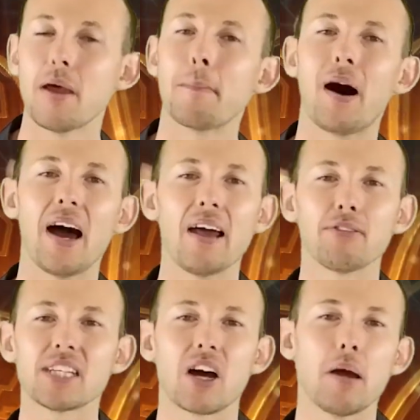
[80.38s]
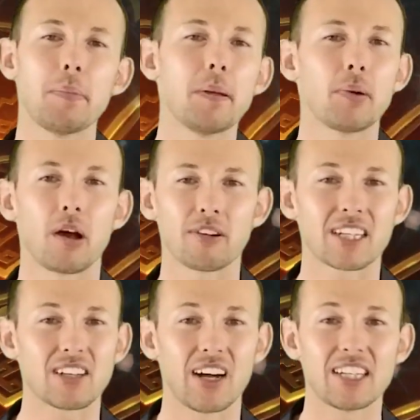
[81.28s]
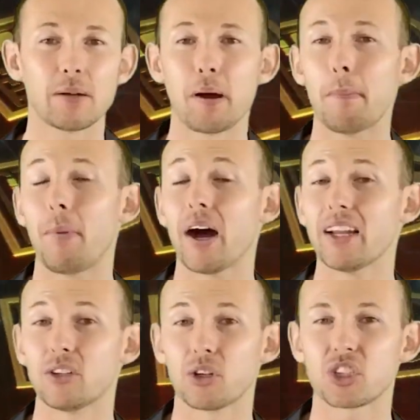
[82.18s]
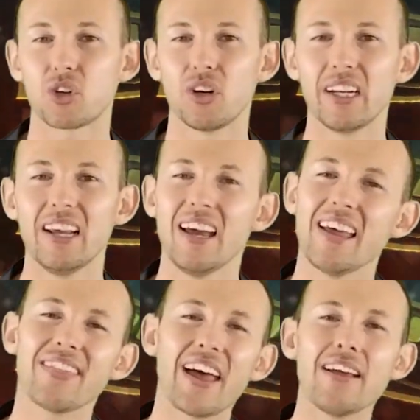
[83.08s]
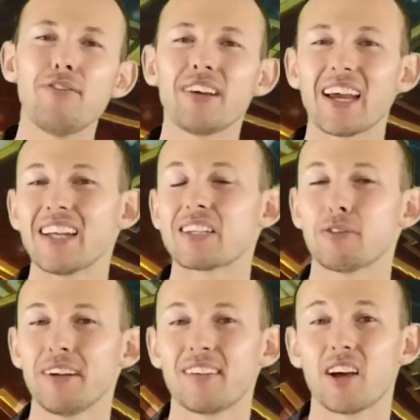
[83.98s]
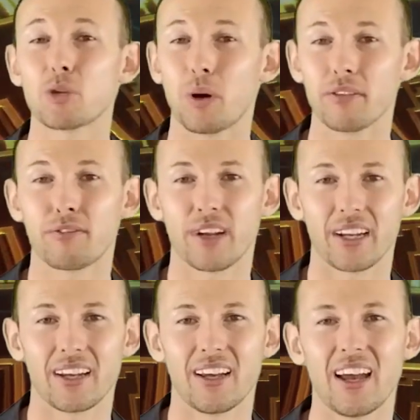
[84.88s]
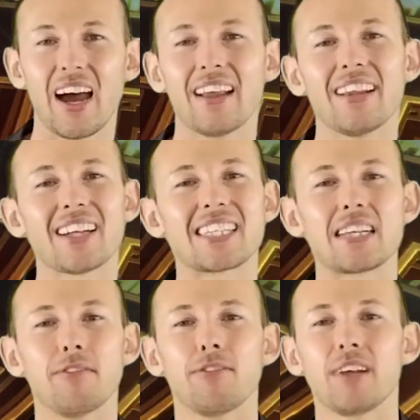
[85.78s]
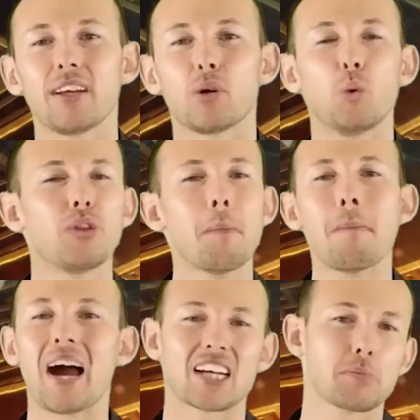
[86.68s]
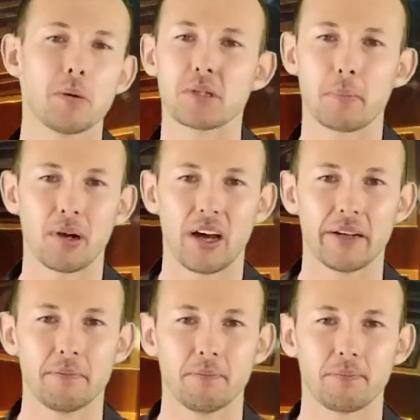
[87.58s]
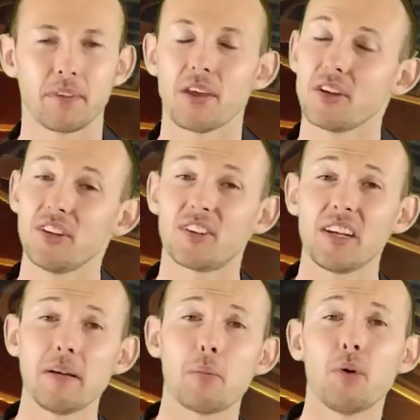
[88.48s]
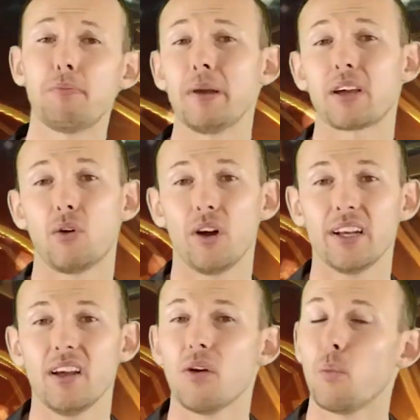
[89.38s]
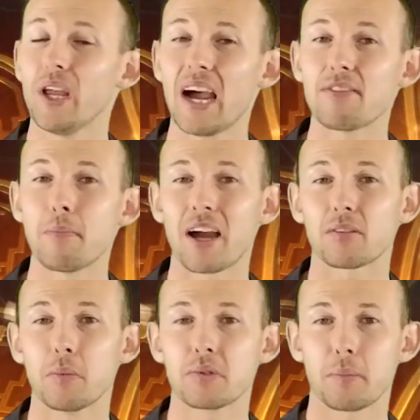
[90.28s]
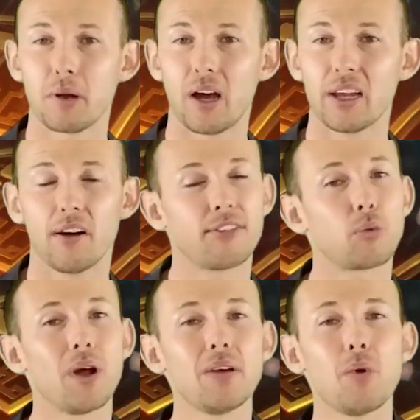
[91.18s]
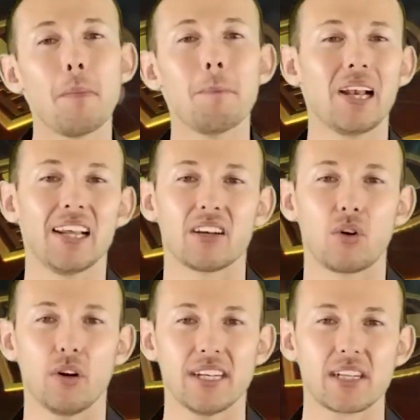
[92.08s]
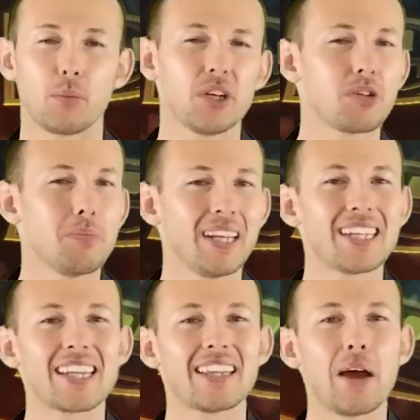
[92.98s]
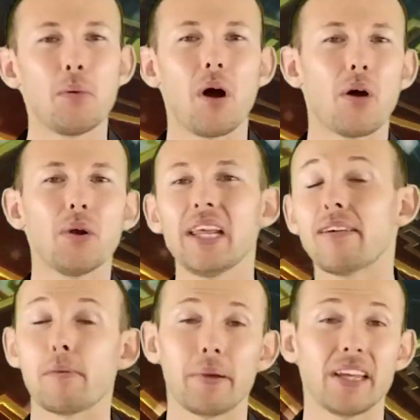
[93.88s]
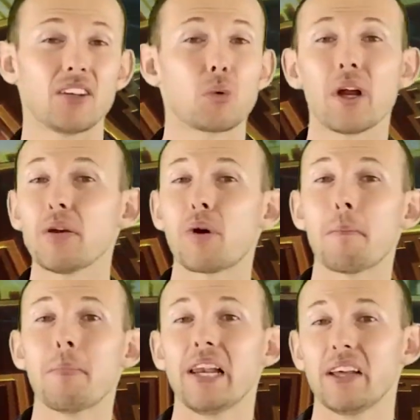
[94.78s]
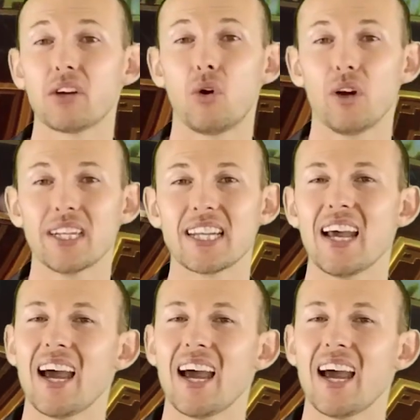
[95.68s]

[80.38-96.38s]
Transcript: But every time people are excited about buying Dogecoin, they forget to research one thing, and that's something called the maximum supply. You see, with Bitcoin, we have a maximum supply of 21 million coins, which means there will only ever be 21 million coins